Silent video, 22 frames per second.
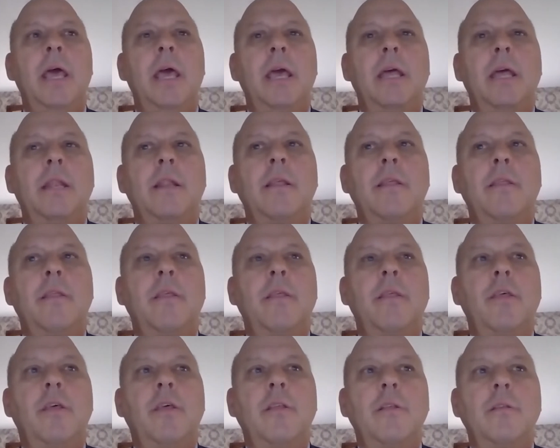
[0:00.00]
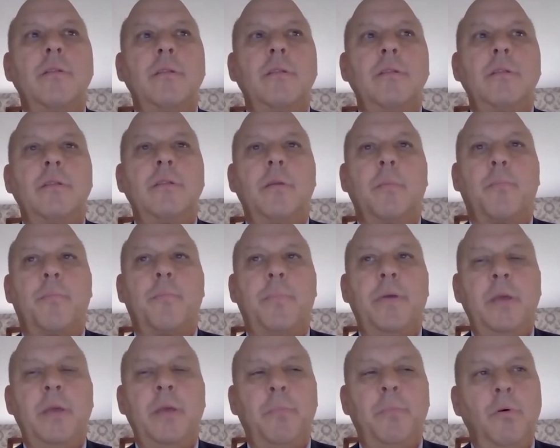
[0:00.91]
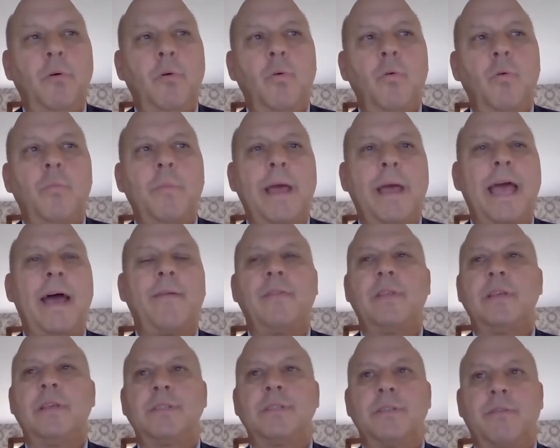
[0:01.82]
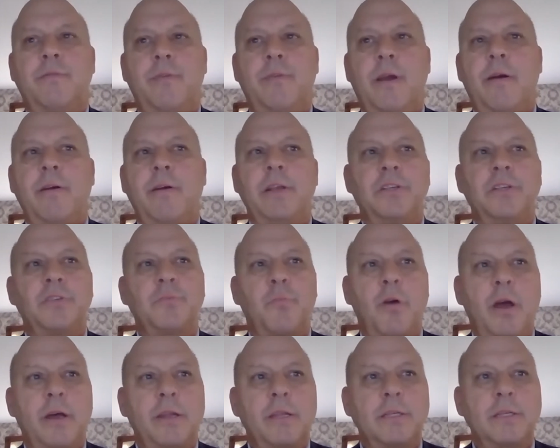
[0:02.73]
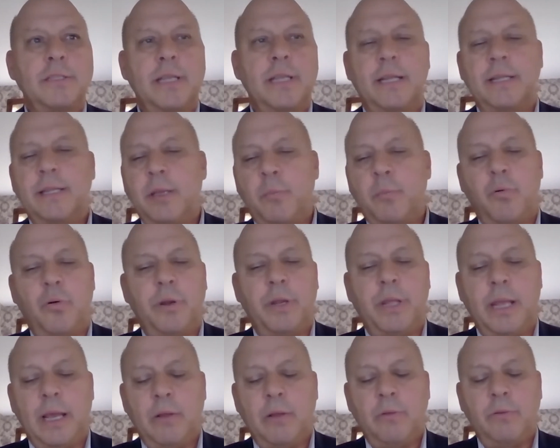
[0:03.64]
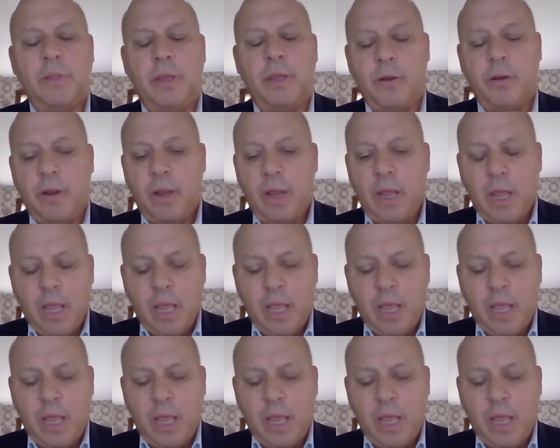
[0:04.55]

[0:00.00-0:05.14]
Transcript: And the people who have these nefarious products that they're putting out there,